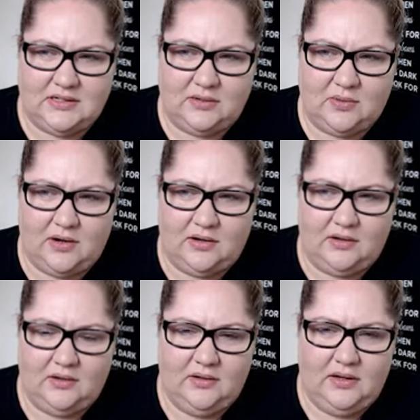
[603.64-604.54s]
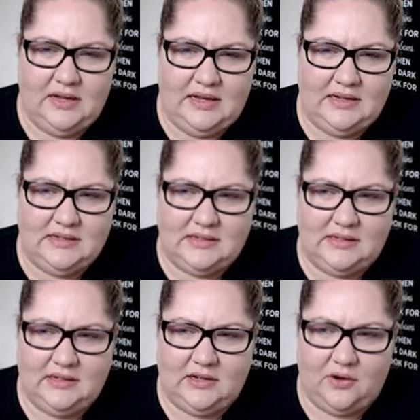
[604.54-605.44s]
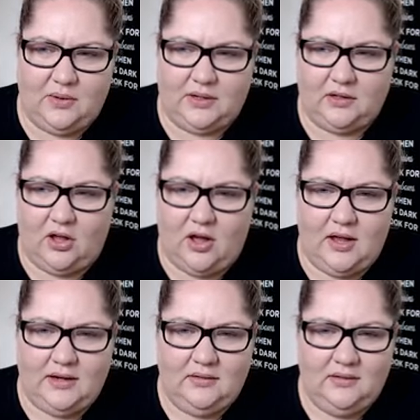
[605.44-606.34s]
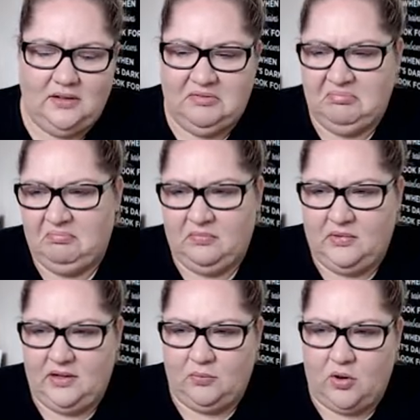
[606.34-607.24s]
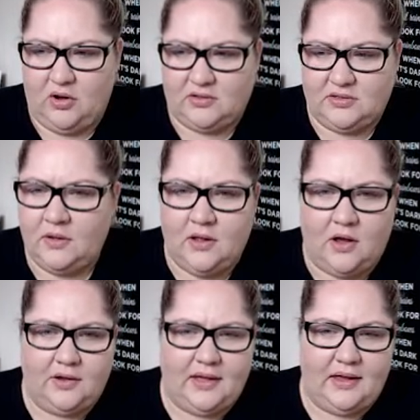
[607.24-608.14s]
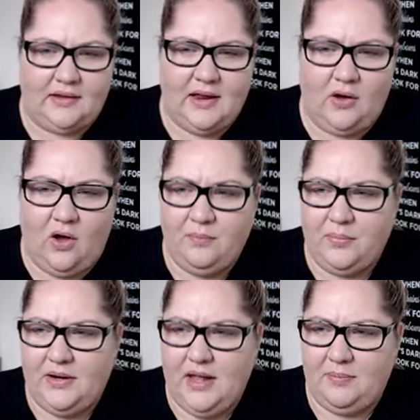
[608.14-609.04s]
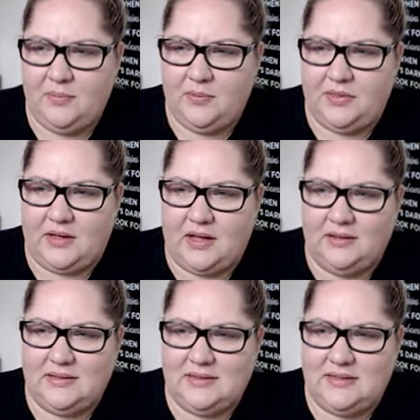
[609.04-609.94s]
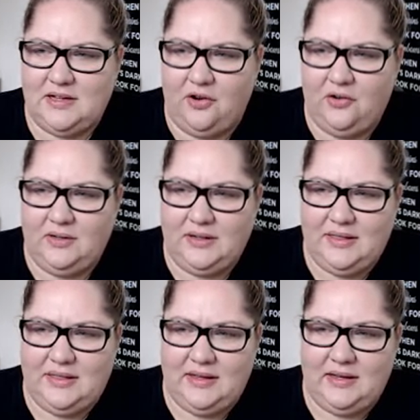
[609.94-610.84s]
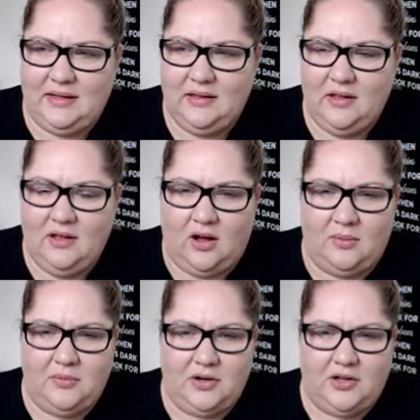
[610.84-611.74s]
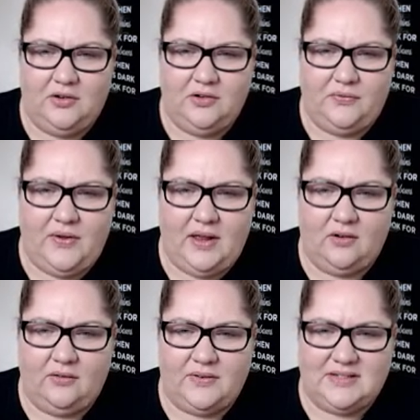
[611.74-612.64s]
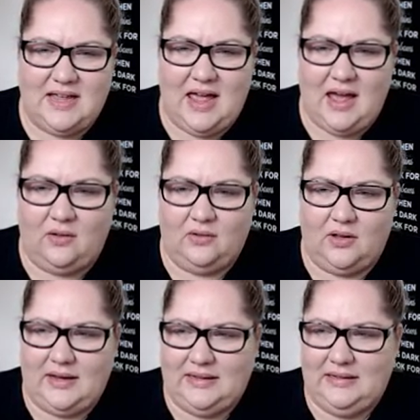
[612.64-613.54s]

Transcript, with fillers: quite a easy going line. It works. Okay, now I'm pretty happy with the colors. The only thing I'm not a huge fan of is how like